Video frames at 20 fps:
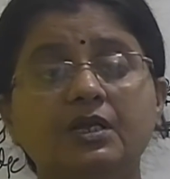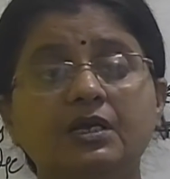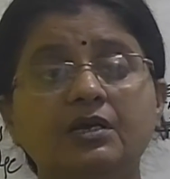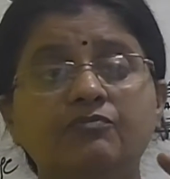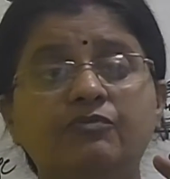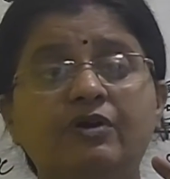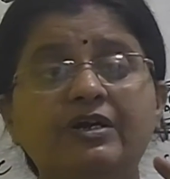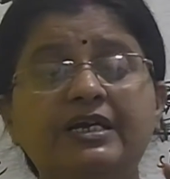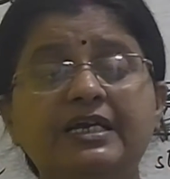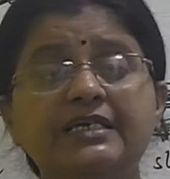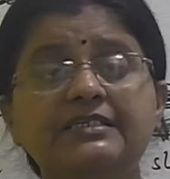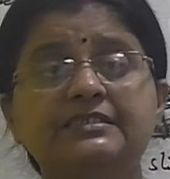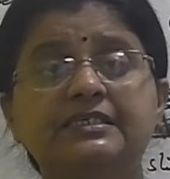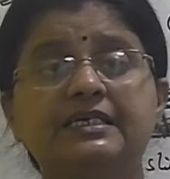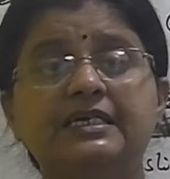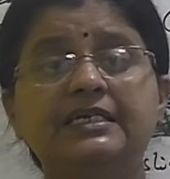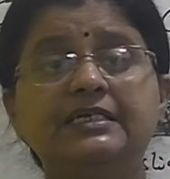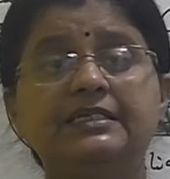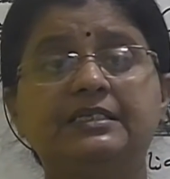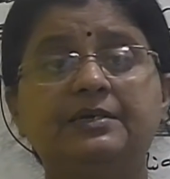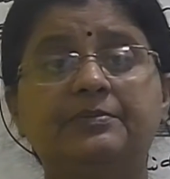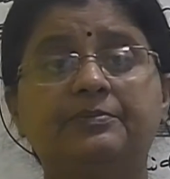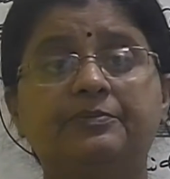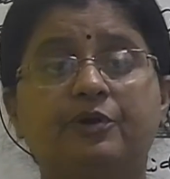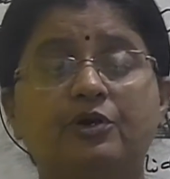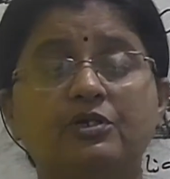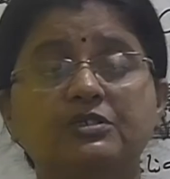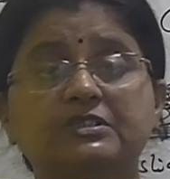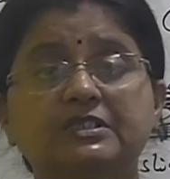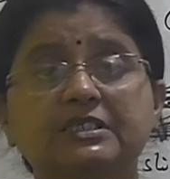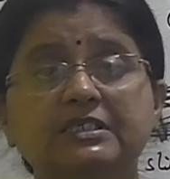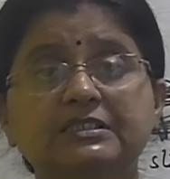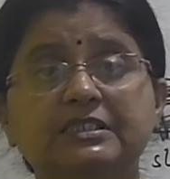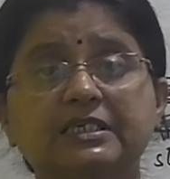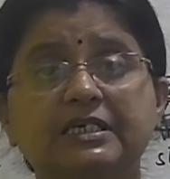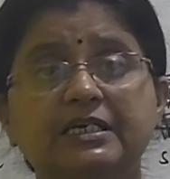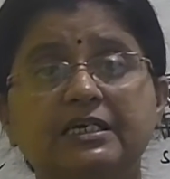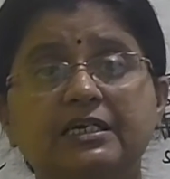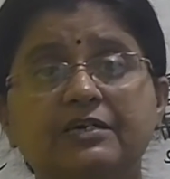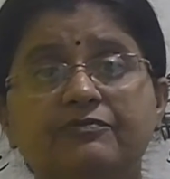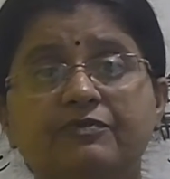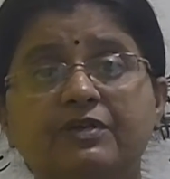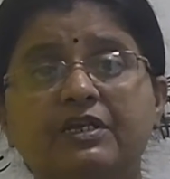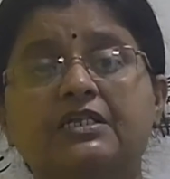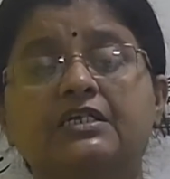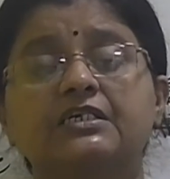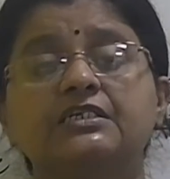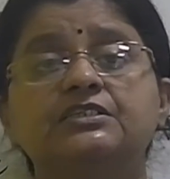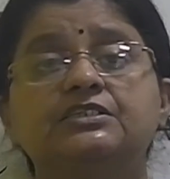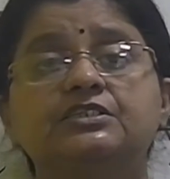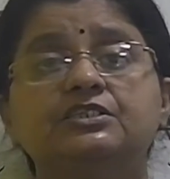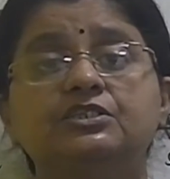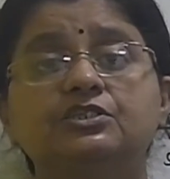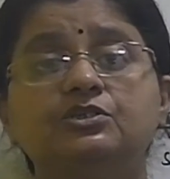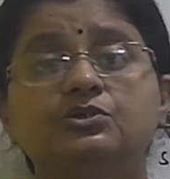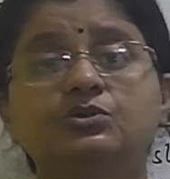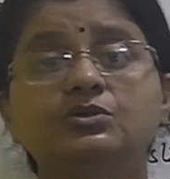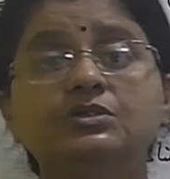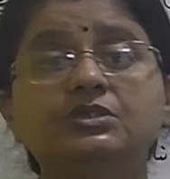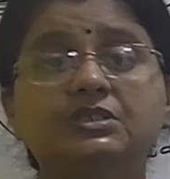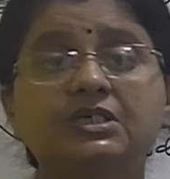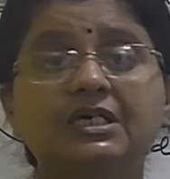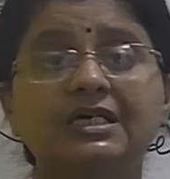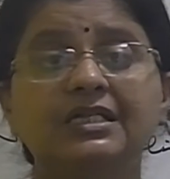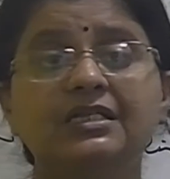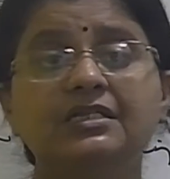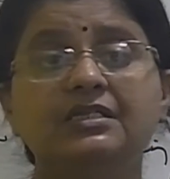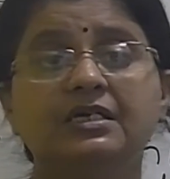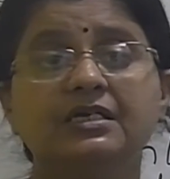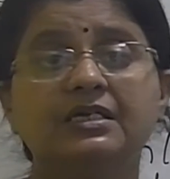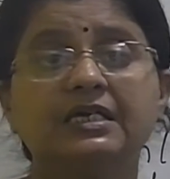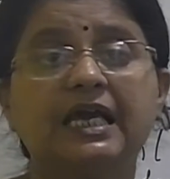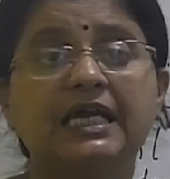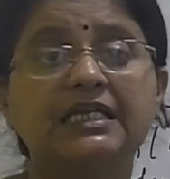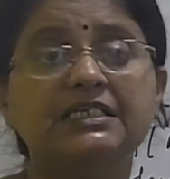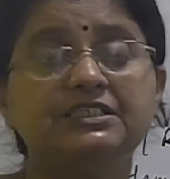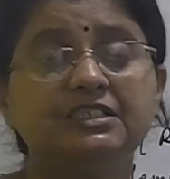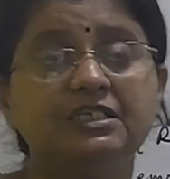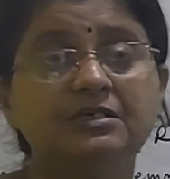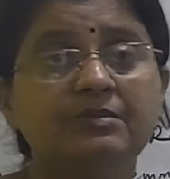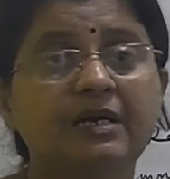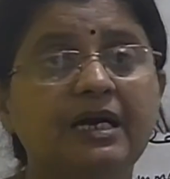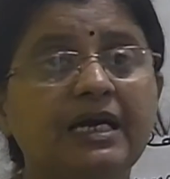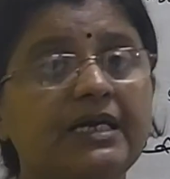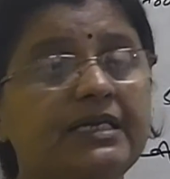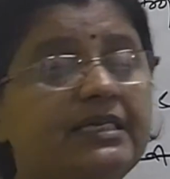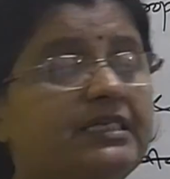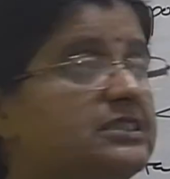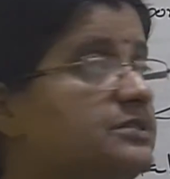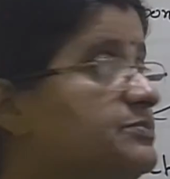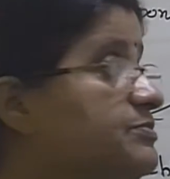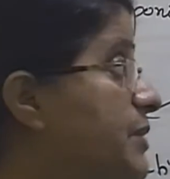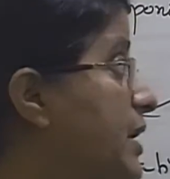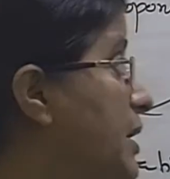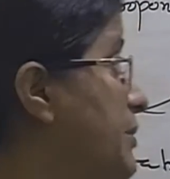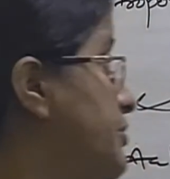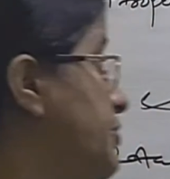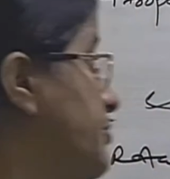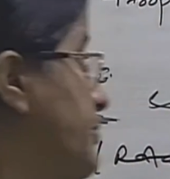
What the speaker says: what I said, the process here will continue till the calcium ion is pumped